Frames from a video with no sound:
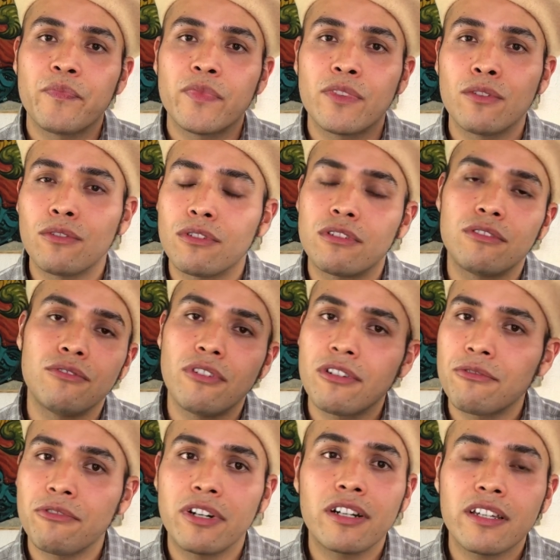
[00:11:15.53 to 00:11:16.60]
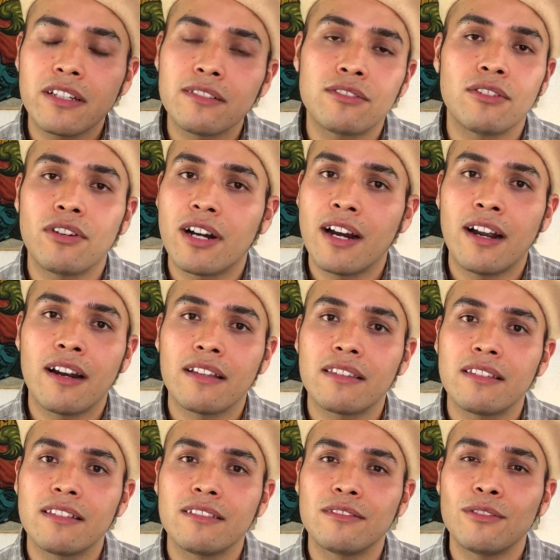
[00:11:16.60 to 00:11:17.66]
dude, you're working so hard,
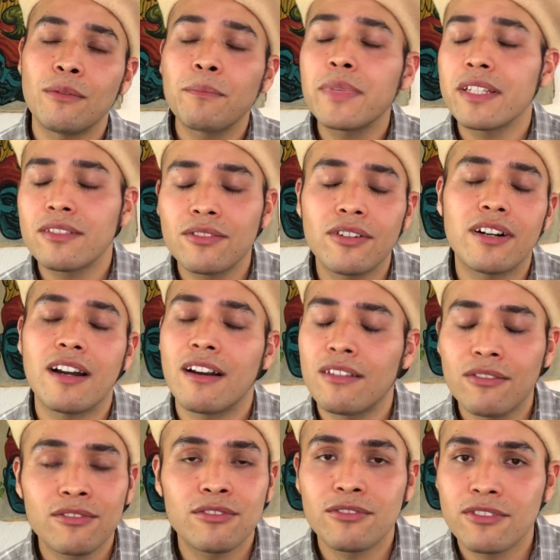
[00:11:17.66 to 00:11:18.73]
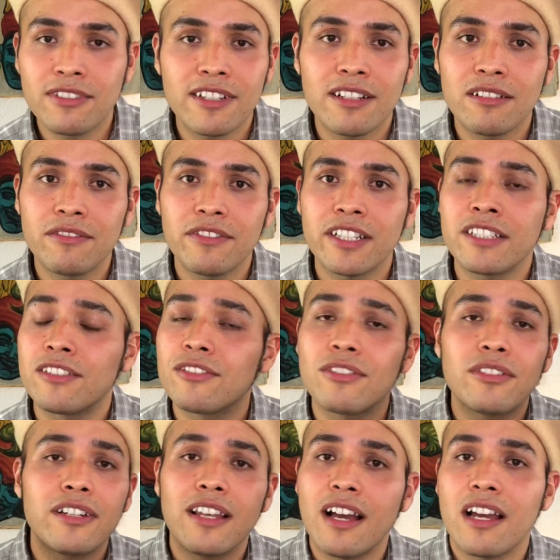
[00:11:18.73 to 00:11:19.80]
don't be so hard on yourself,
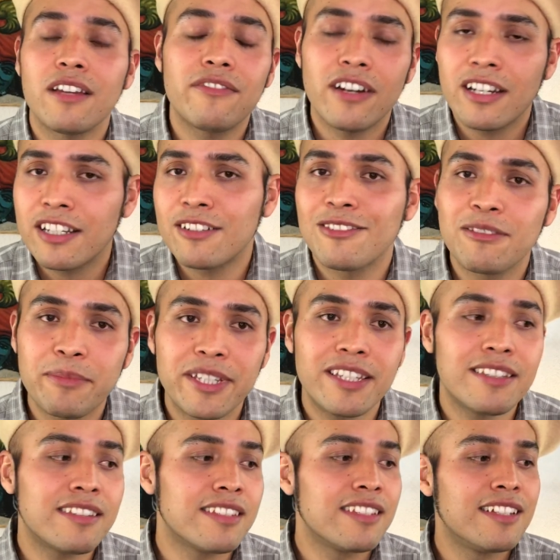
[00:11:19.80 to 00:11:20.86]
enjoy life a little bit.